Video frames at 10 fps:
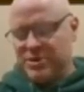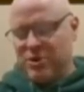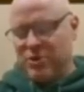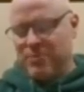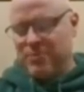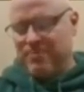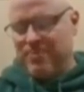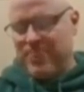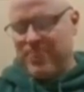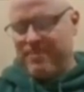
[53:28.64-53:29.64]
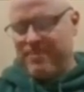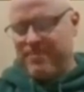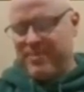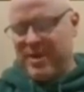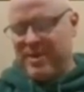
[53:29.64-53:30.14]
So
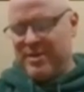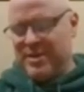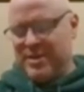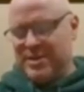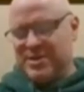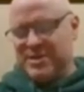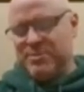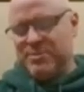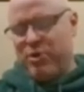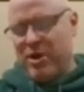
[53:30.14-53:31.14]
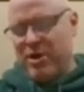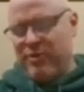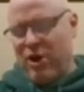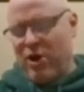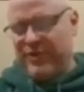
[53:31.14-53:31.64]
this is the prayer
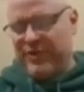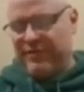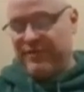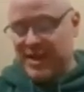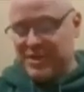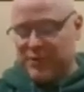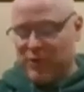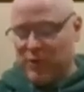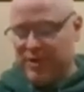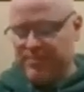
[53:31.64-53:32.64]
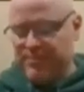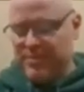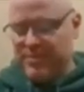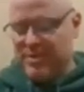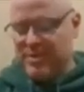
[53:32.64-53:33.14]
of an advanced devotee.
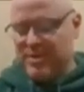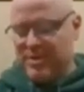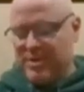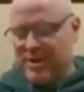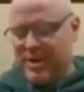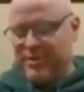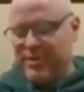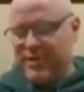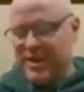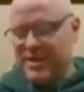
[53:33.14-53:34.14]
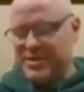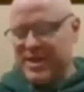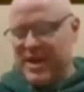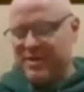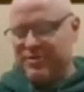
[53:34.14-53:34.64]
He thinks
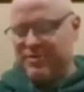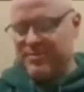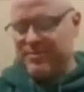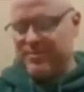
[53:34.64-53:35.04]
that